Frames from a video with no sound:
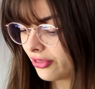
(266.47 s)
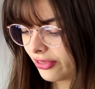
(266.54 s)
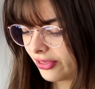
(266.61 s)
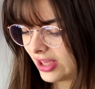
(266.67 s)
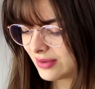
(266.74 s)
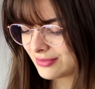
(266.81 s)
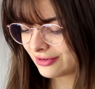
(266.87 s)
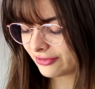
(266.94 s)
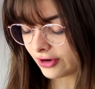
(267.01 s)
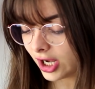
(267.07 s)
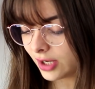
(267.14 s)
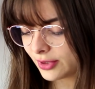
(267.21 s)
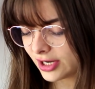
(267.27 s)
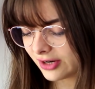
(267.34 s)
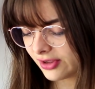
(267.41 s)
theme and
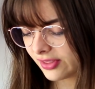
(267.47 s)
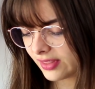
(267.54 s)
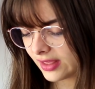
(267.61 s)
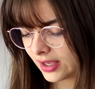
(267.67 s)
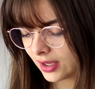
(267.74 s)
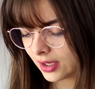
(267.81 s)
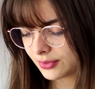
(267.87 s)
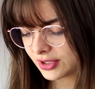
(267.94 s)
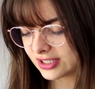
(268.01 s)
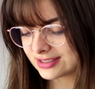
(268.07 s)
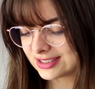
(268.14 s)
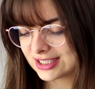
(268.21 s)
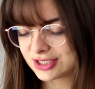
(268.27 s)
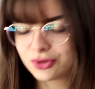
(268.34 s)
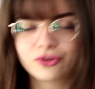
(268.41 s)
vibe and everything,
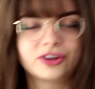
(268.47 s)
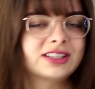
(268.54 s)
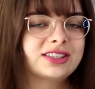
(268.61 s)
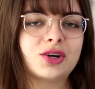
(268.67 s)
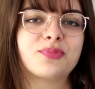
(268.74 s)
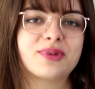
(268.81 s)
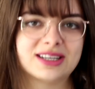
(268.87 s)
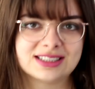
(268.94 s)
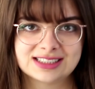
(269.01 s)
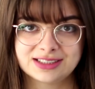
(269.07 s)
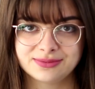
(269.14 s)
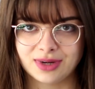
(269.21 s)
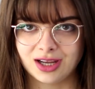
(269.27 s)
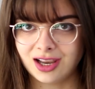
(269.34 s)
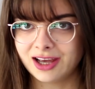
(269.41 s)
because it is already so present
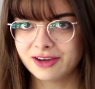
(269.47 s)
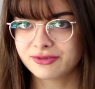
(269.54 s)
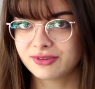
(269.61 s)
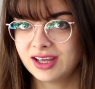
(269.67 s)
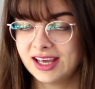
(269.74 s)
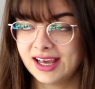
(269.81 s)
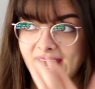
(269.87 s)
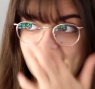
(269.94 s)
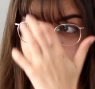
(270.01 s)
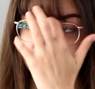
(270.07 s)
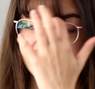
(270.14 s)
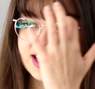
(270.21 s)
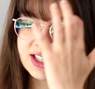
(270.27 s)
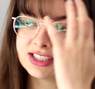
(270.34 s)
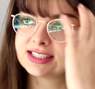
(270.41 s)
in my life,
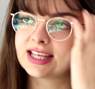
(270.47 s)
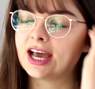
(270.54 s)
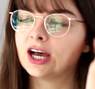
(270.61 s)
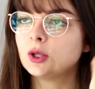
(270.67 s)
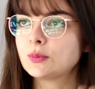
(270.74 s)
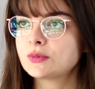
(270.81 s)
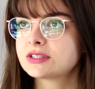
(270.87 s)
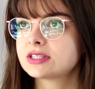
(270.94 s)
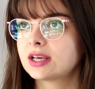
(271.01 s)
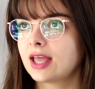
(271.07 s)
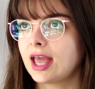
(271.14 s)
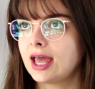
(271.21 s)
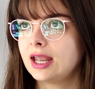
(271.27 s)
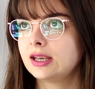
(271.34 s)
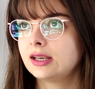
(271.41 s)
and that just helps
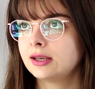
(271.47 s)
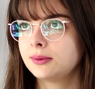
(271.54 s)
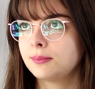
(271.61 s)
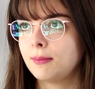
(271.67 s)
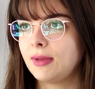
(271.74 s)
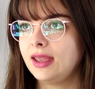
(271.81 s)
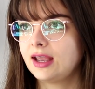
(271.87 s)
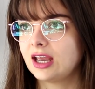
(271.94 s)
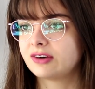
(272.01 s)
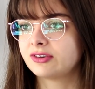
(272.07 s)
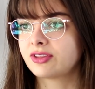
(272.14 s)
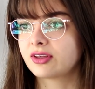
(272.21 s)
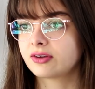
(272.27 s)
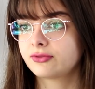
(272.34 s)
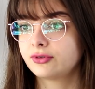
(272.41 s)
again make
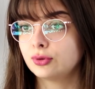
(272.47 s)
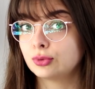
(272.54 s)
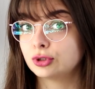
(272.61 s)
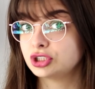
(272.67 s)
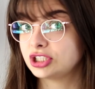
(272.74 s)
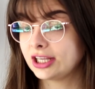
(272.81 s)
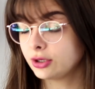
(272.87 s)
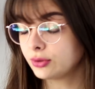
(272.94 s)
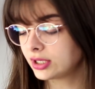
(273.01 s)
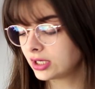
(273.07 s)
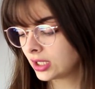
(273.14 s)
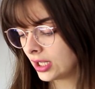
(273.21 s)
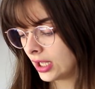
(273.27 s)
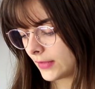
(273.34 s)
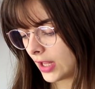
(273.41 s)
everything feel more genuine,
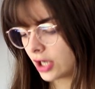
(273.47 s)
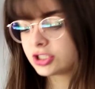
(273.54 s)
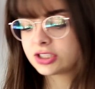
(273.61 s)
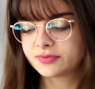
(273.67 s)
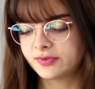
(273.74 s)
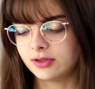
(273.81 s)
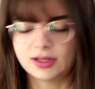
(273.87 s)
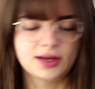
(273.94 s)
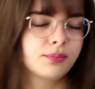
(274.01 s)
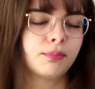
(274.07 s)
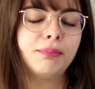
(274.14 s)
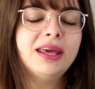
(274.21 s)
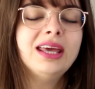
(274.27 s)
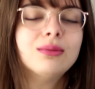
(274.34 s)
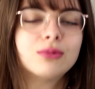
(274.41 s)
and not just feel
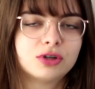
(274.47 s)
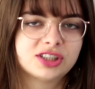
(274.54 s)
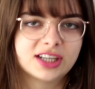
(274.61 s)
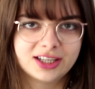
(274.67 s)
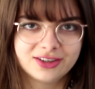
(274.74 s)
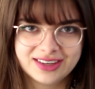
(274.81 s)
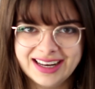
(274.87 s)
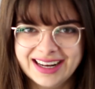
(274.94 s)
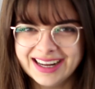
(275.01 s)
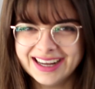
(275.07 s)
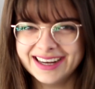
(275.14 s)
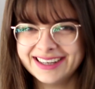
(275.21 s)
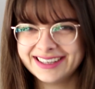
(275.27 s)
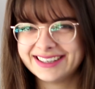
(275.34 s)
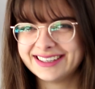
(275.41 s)
like be more genuine.
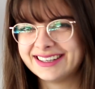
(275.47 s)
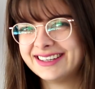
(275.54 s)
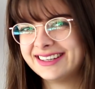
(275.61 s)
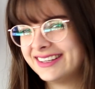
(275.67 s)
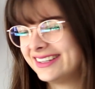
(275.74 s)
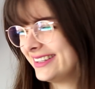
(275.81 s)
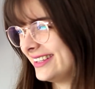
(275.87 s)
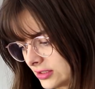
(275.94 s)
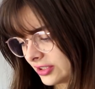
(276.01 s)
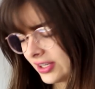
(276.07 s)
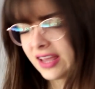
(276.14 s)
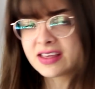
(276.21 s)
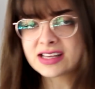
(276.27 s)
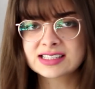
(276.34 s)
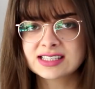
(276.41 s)
So
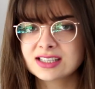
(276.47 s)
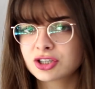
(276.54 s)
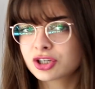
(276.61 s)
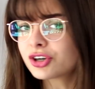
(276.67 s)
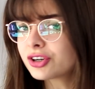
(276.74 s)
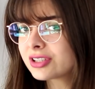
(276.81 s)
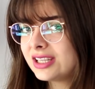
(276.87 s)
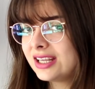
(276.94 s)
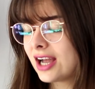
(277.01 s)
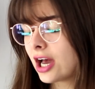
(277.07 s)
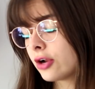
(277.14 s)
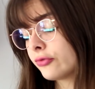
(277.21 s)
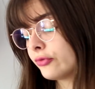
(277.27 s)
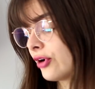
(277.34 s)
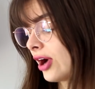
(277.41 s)
yeah, that's currently
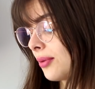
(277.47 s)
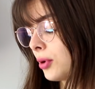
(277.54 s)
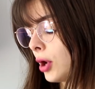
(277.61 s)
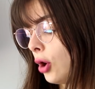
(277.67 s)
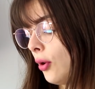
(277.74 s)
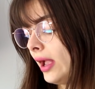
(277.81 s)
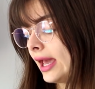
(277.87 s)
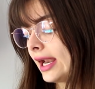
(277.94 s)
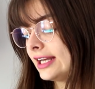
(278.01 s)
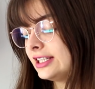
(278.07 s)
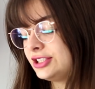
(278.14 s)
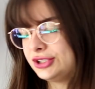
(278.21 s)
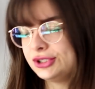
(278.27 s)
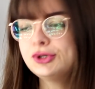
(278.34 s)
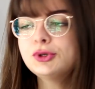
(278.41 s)
kind of where I'm going, and I
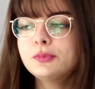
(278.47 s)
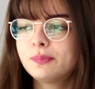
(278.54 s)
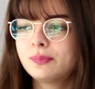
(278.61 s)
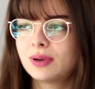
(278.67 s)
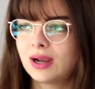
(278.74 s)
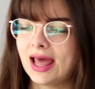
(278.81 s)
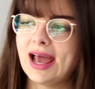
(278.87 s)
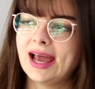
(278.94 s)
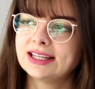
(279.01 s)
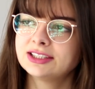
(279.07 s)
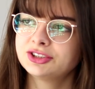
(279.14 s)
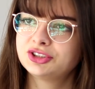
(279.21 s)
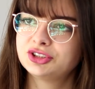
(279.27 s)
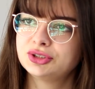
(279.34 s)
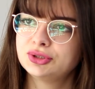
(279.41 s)
do
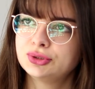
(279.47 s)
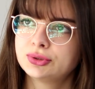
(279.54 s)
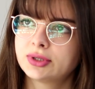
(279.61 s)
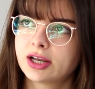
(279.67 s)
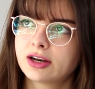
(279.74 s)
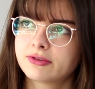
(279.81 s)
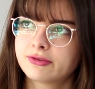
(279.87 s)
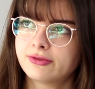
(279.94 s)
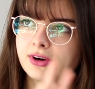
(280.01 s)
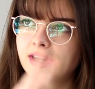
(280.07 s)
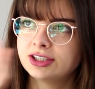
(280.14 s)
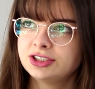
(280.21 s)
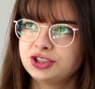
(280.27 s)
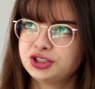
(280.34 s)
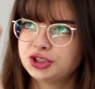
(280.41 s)
plan to kind of
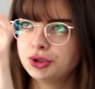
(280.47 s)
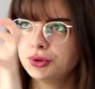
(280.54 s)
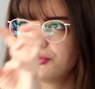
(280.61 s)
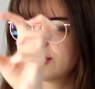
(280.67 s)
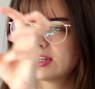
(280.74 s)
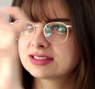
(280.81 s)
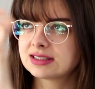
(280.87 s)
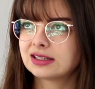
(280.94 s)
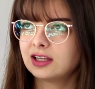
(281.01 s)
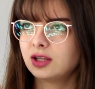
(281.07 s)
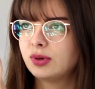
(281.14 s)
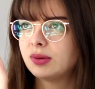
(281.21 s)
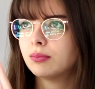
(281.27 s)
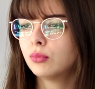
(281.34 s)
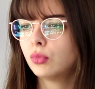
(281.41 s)
fine-tune this a
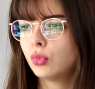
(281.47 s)
little bit